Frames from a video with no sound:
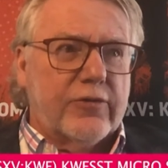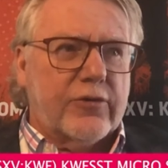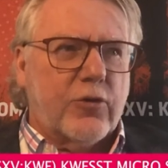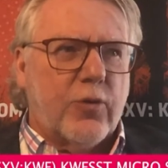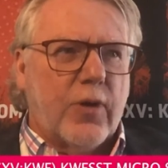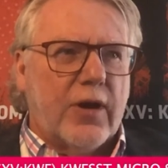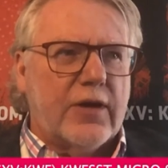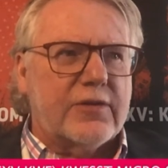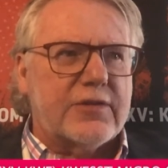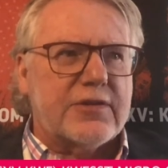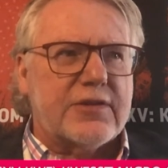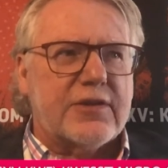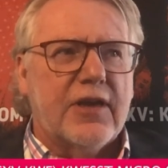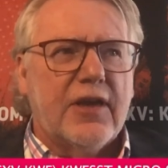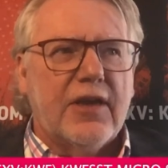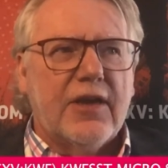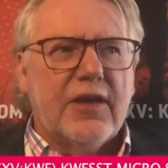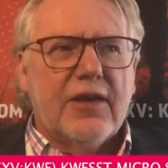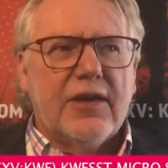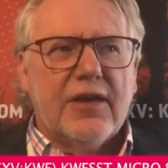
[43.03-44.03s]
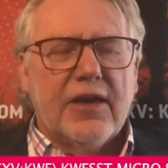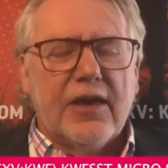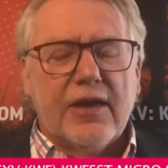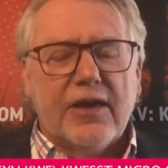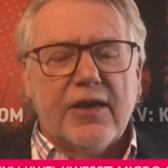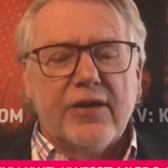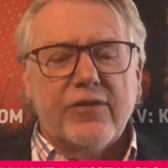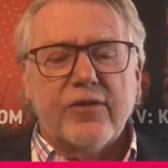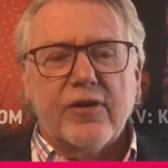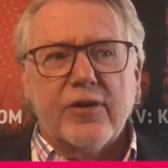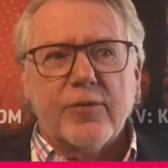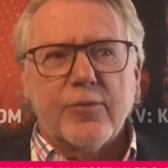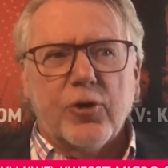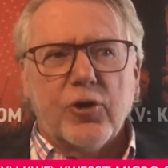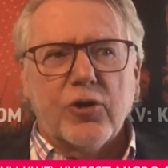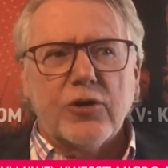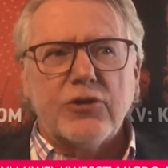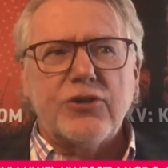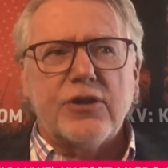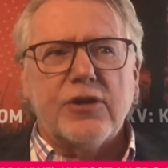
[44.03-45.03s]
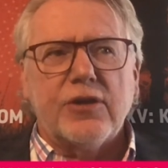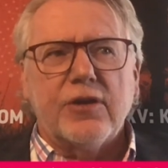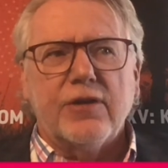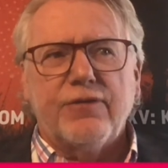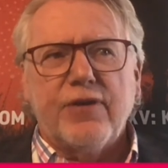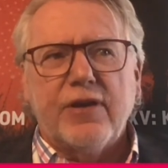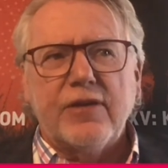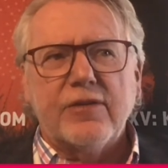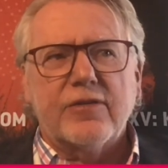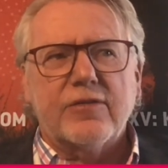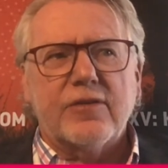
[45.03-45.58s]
Quest is an emerging defense